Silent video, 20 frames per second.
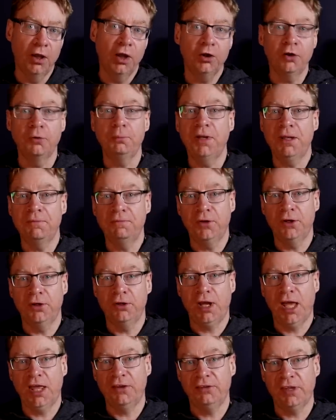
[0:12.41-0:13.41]
could be
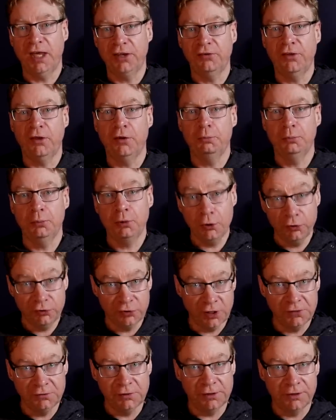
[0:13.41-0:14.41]
inferred as Tesla
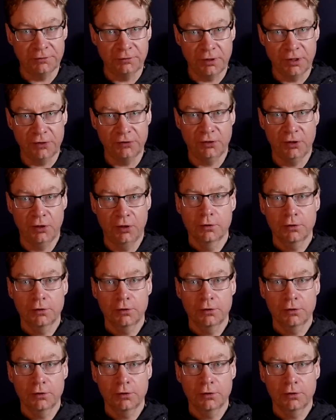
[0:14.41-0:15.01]
pushing deliveries.